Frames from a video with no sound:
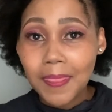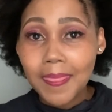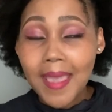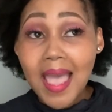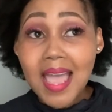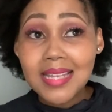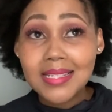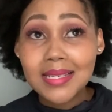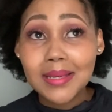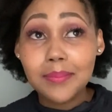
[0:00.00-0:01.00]
and
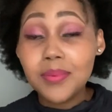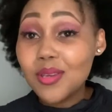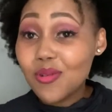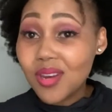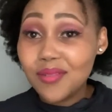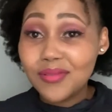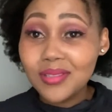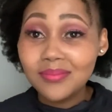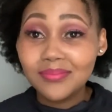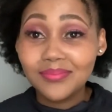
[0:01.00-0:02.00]
be grateful,
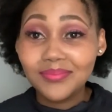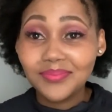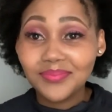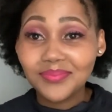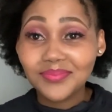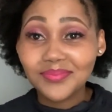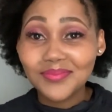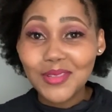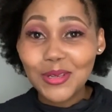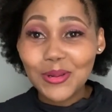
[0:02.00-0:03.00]

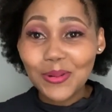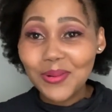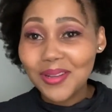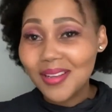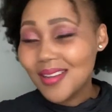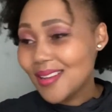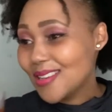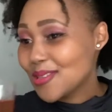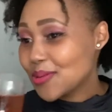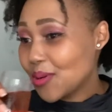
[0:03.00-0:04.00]
you know.
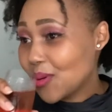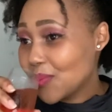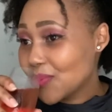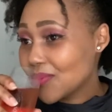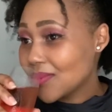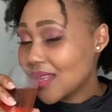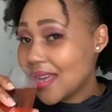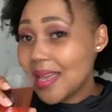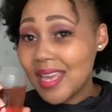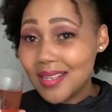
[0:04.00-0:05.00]
So I
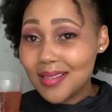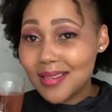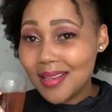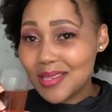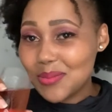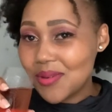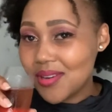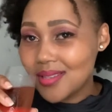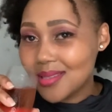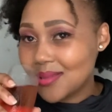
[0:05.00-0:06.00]
had an
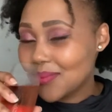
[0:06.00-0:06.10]
experience